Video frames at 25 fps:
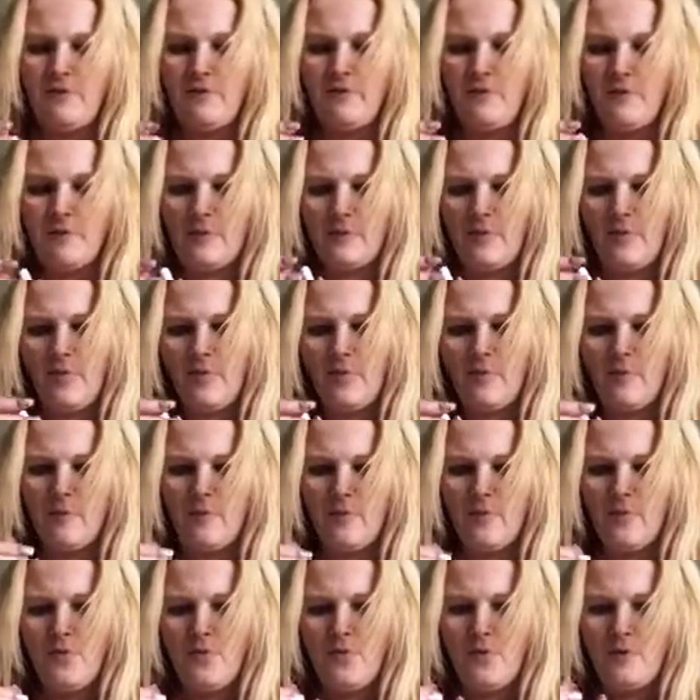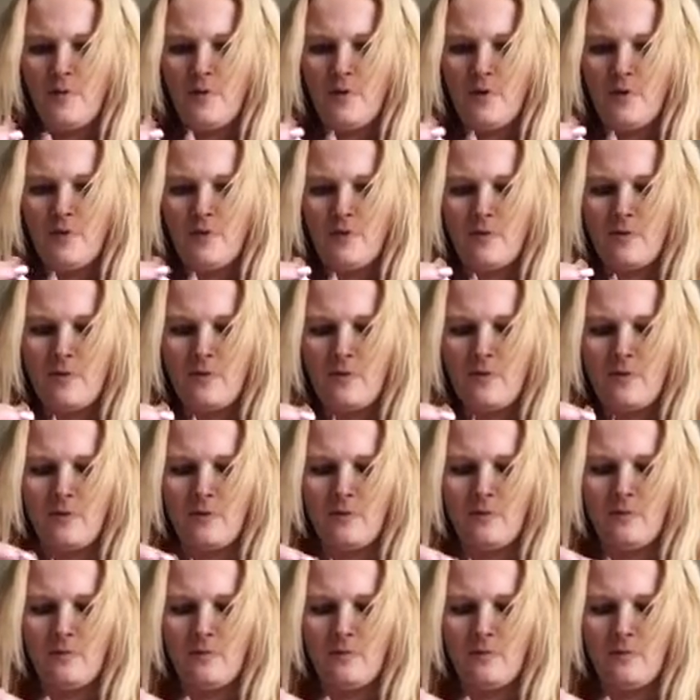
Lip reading: I think that's supposed to be in there.